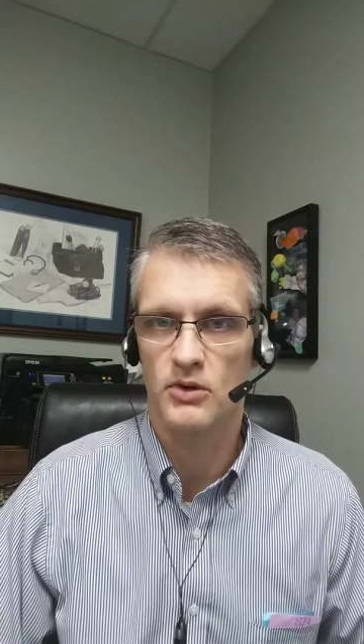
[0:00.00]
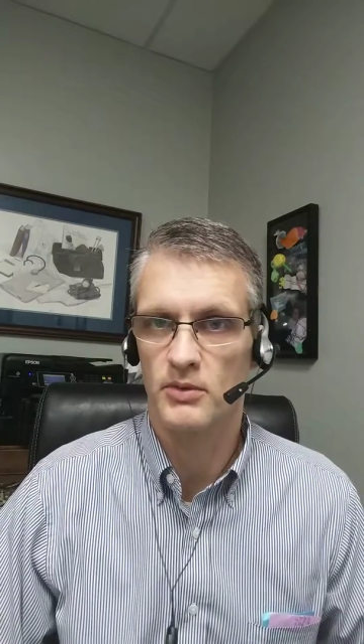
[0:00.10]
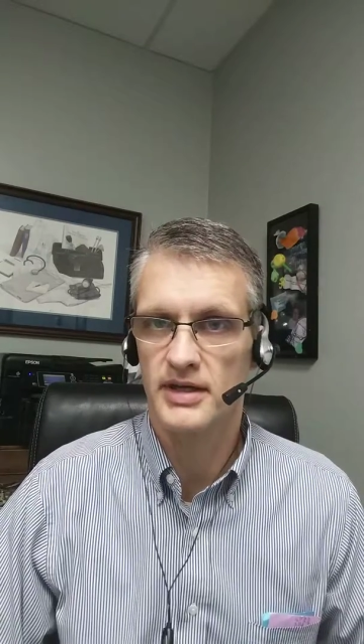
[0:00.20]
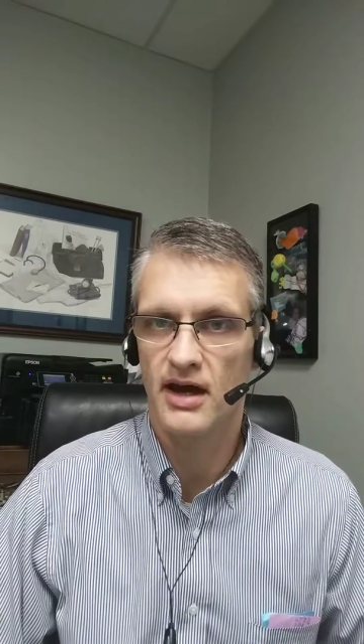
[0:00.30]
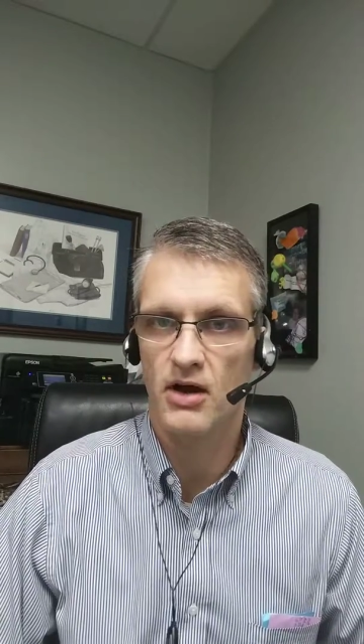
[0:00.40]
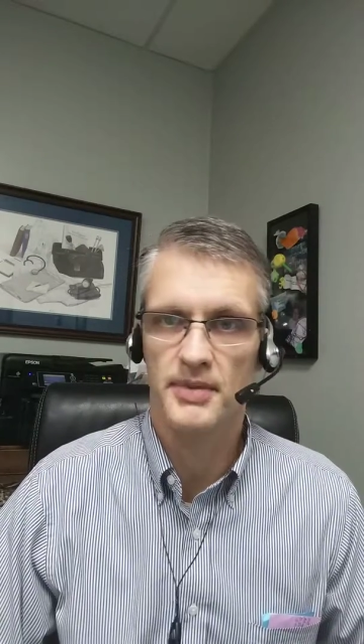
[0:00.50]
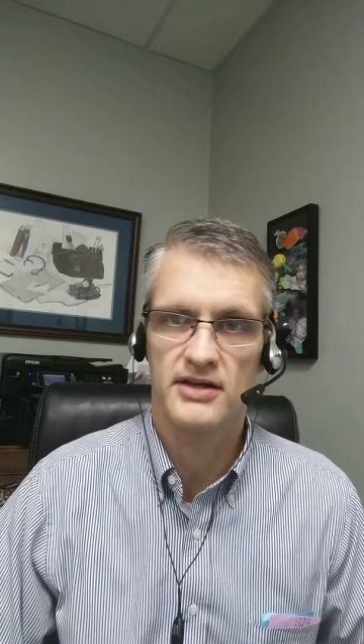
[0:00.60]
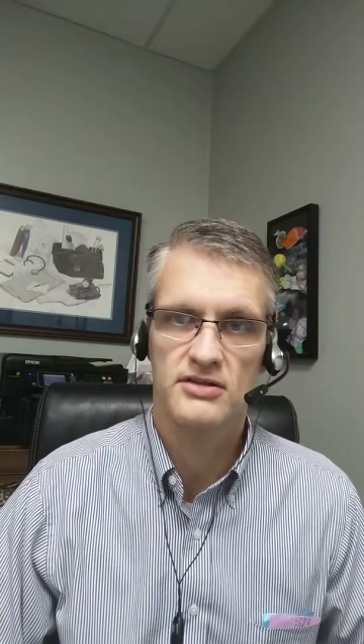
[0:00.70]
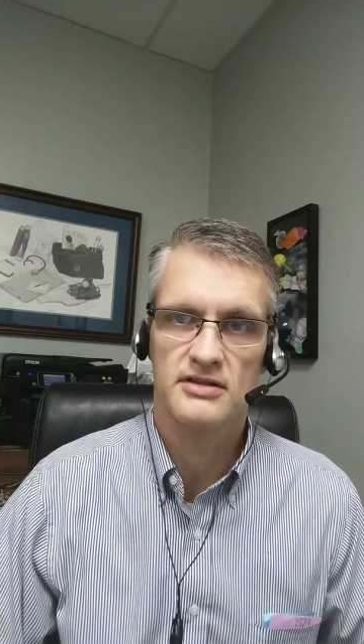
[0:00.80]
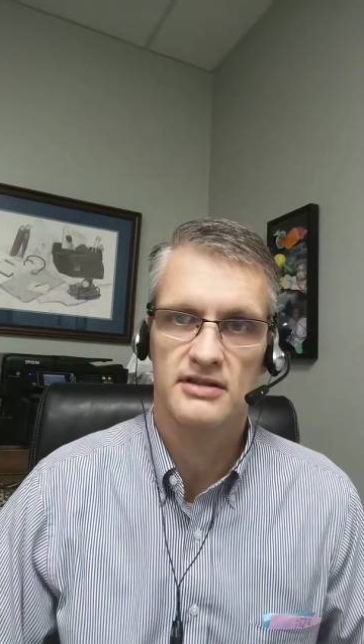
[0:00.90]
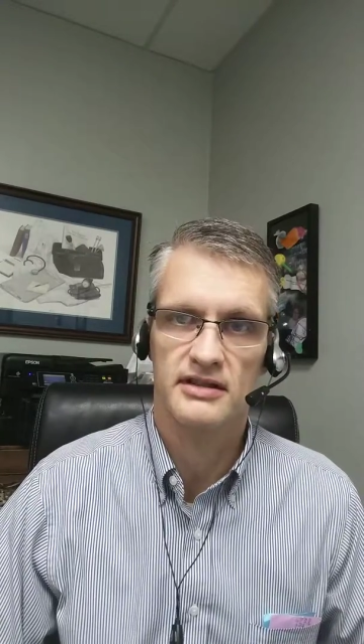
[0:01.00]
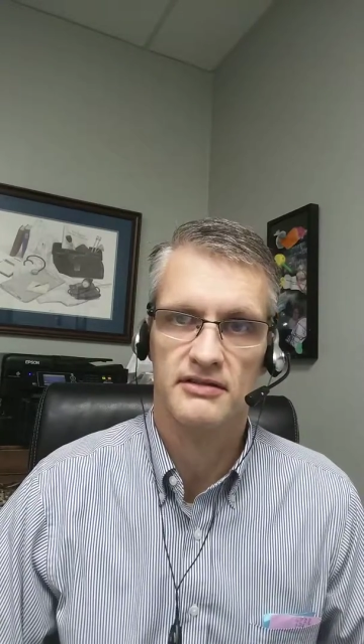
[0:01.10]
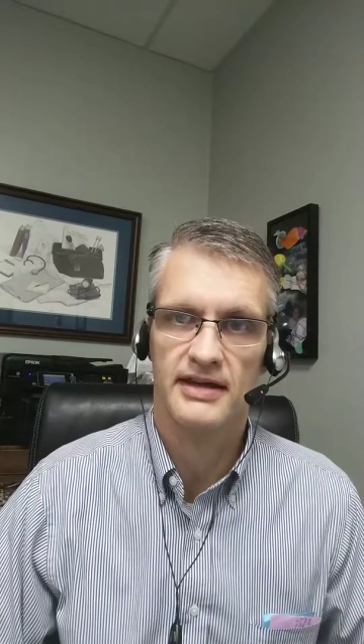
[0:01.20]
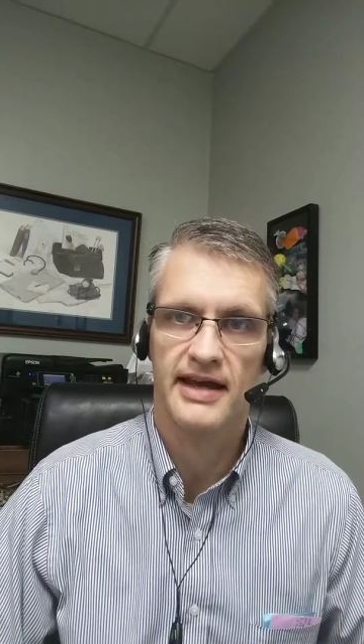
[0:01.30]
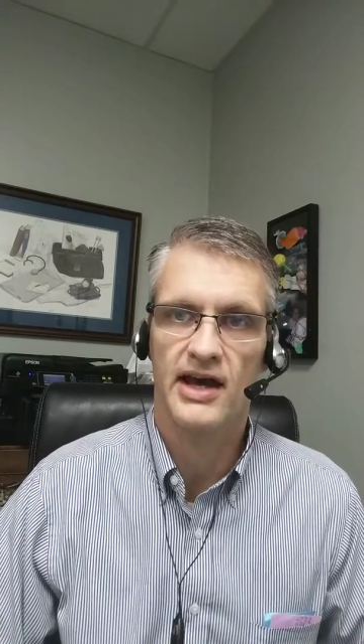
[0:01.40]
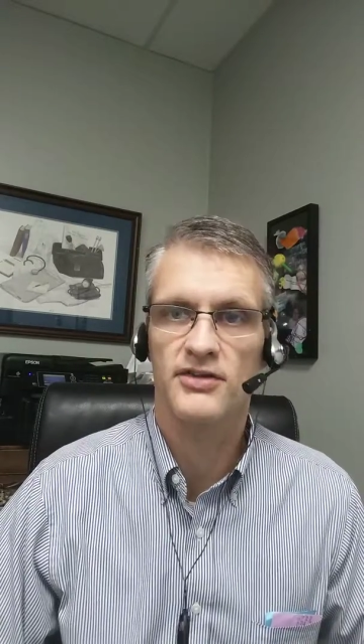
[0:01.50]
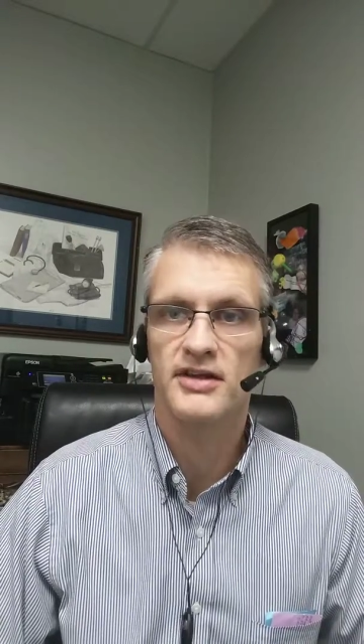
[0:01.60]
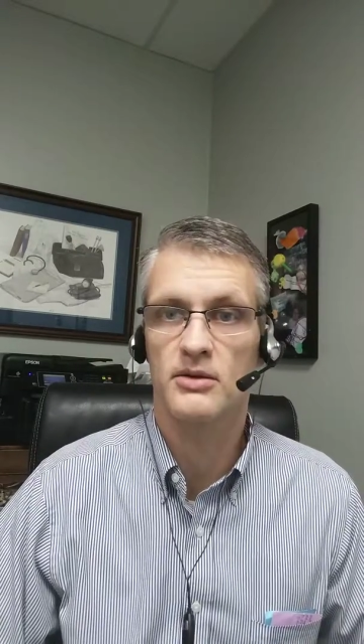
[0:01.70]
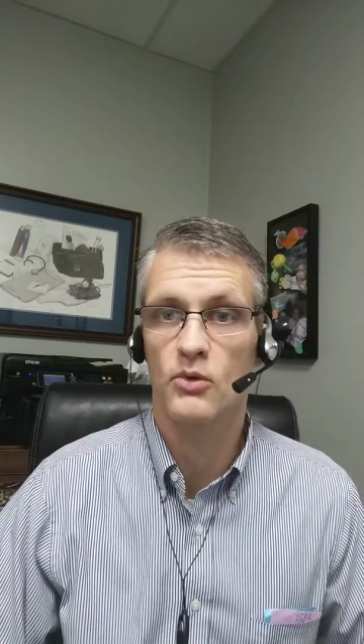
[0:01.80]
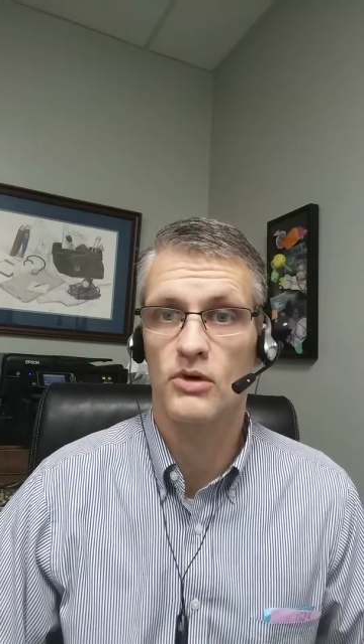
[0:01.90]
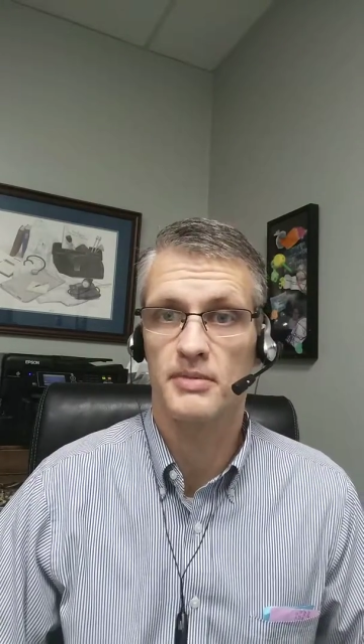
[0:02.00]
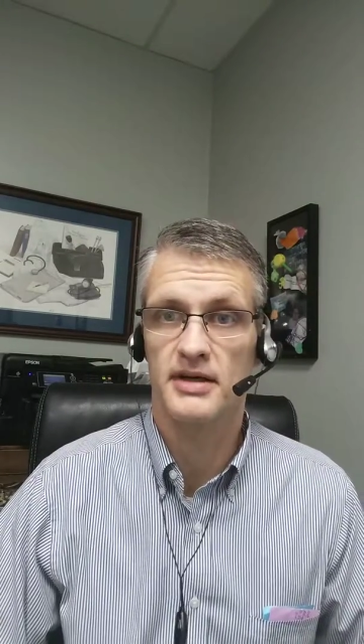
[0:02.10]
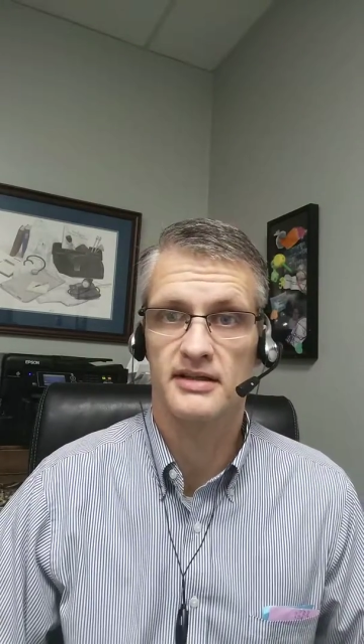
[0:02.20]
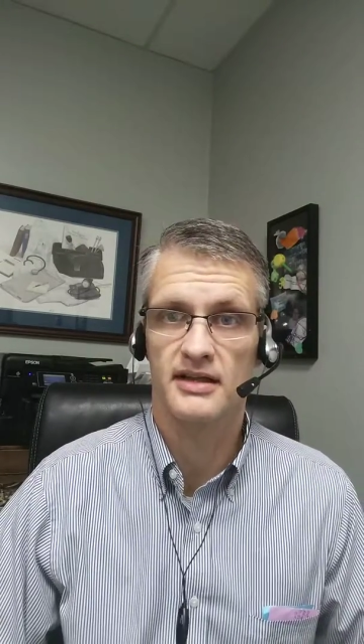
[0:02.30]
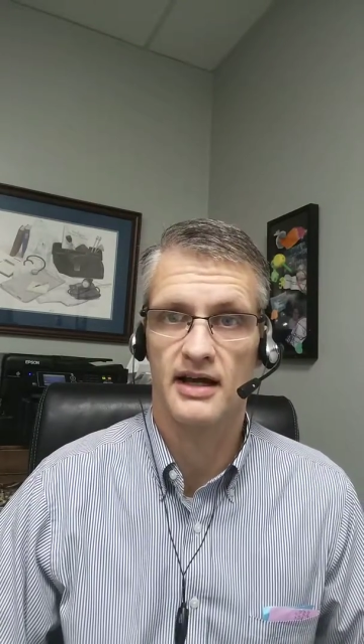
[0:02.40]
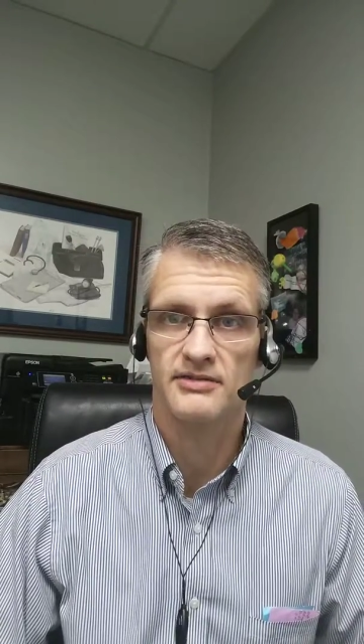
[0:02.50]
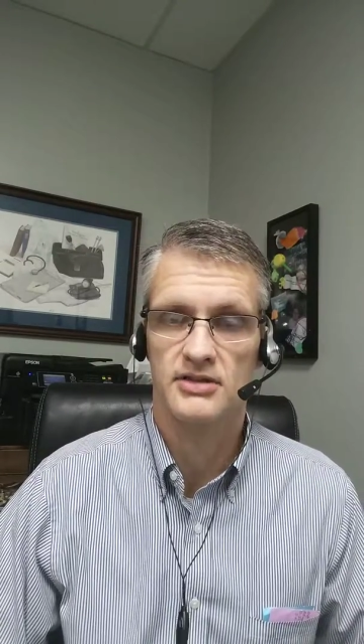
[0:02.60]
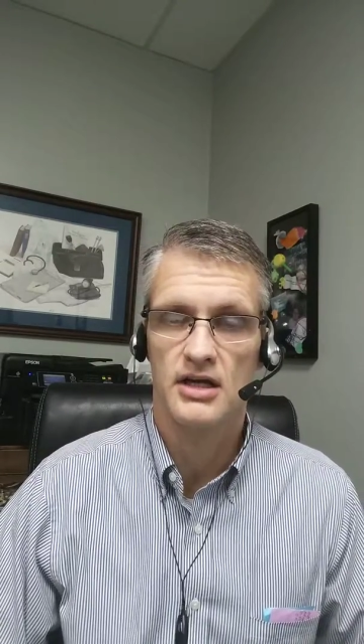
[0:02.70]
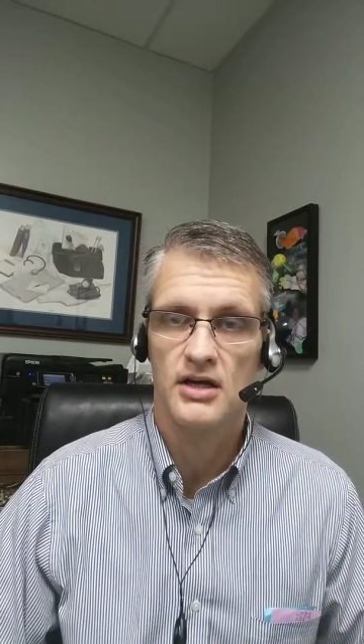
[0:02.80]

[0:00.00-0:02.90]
where we help patients live healthier, more abundant lives